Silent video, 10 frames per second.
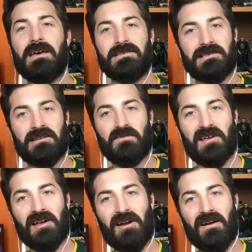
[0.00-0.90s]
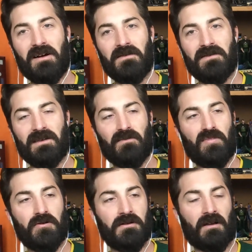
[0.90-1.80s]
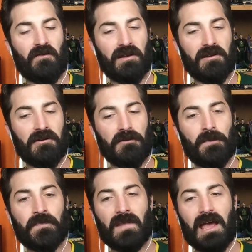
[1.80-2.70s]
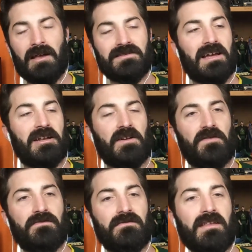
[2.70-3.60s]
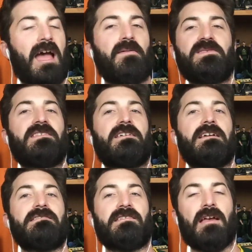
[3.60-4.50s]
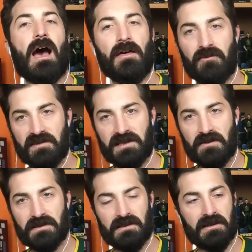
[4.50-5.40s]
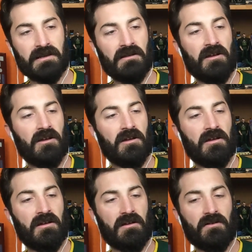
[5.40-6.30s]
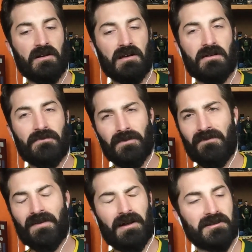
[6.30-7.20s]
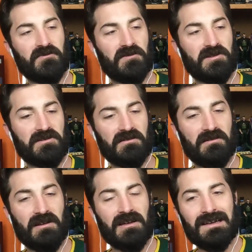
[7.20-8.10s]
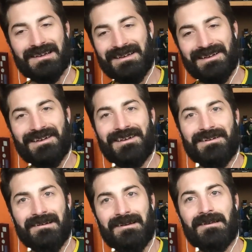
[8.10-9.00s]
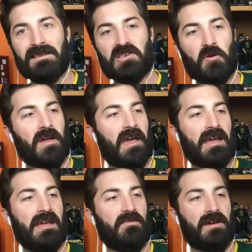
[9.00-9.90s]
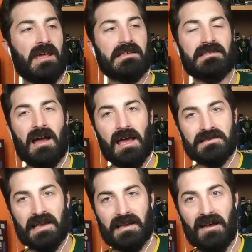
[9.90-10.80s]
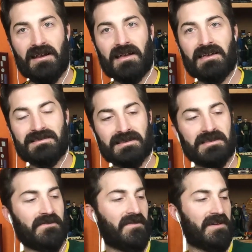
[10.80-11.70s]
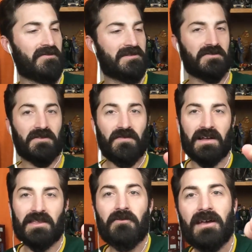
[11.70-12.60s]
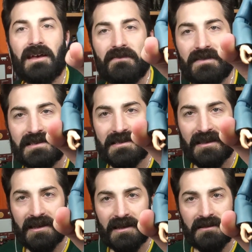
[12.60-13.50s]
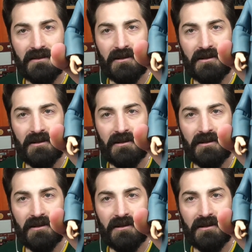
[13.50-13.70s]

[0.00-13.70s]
else is going to make a Harvey Bullock figure outside of Diamond Select's Gotham series line from Fox, which it's okay, but it's not as iconic as this figure. So the fact that we have this guy,